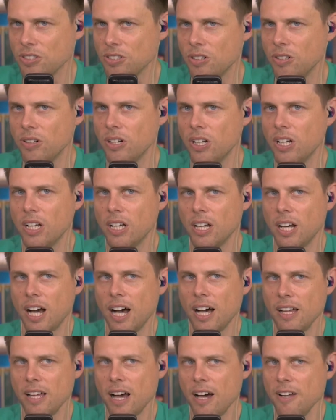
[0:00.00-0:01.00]
So
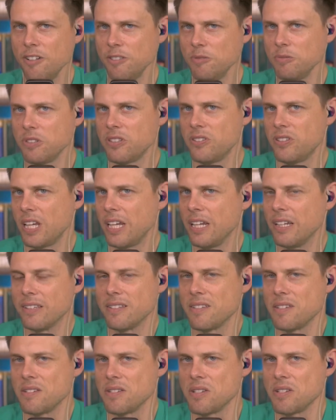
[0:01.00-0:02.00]
I, I don't think
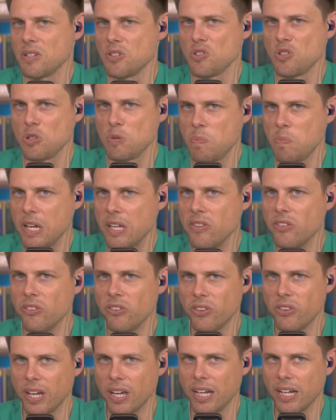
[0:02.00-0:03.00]
this is a spin
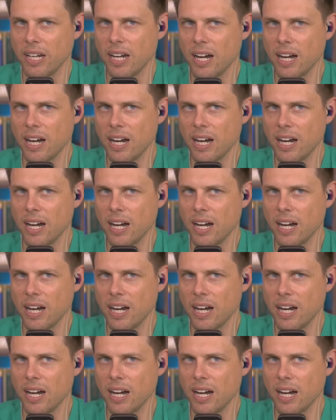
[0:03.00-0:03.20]
thing.